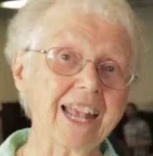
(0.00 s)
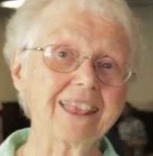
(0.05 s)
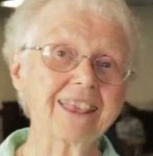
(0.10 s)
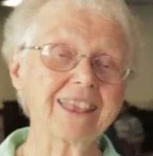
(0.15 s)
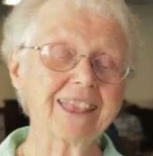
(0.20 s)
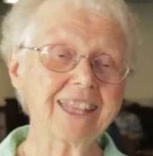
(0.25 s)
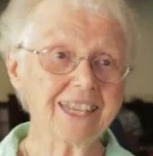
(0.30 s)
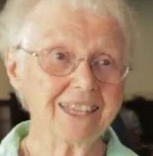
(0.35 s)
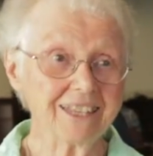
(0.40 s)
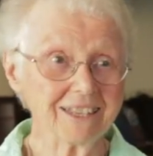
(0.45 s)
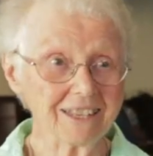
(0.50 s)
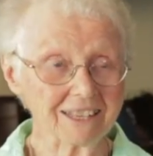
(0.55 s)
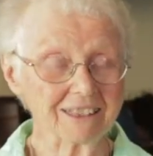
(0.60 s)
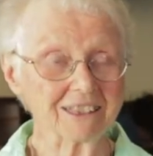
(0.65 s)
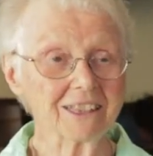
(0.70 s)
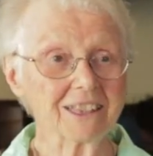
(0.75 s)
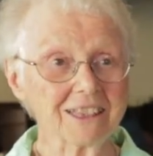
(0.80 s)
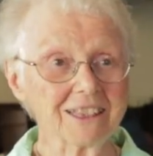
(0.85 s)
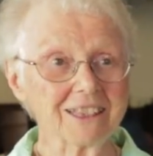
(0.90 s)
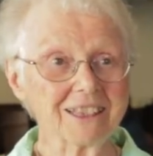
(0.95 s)
And they get
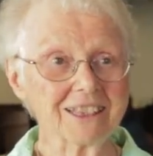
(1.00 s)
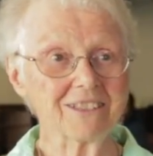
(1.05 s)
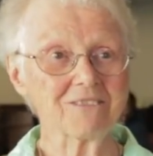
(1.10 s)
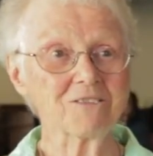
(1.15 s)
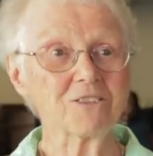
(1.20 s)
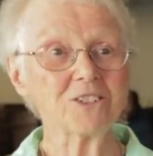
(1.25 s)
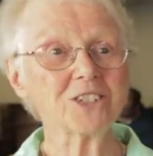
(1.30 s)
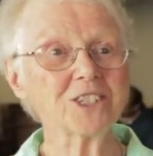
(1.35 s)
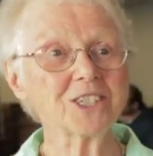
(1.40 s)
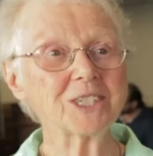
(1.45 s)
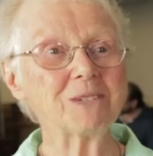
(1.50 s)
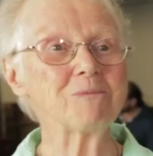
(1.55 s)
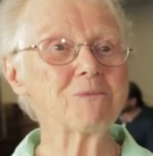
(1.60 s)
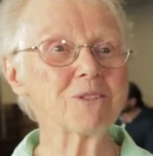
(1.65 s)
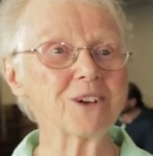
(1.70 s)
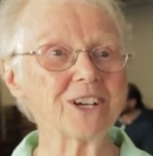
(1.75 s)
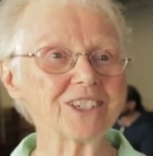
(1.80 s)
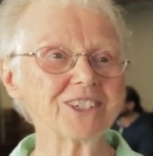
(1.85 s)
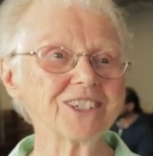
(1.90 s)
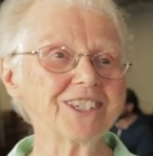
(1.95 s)
the first
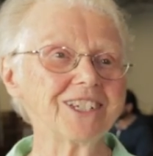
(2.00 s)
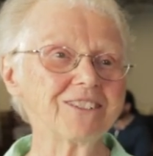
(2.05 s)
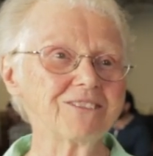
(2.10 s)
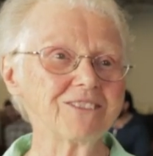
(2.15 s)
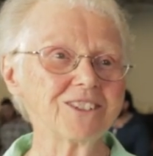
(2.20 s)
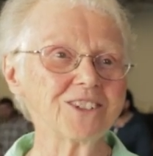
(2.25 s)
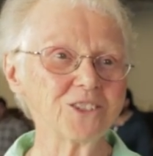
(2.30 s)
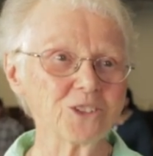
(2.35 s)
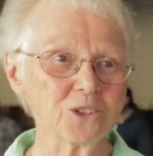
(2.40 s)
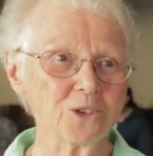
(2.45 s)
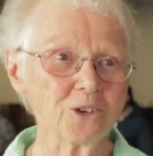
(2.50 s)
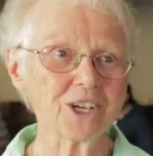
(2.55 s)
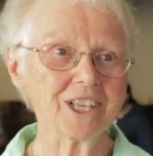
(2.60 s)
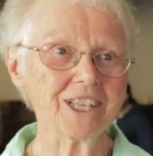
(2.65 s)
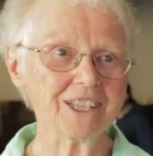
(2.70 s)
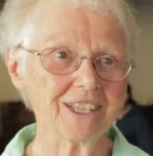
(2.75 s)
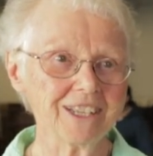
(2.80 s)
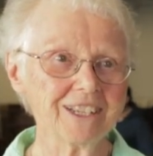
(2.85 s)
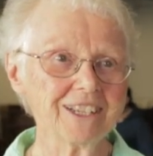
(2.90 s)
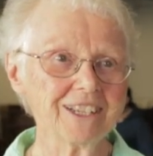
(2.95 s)
impression of the joy,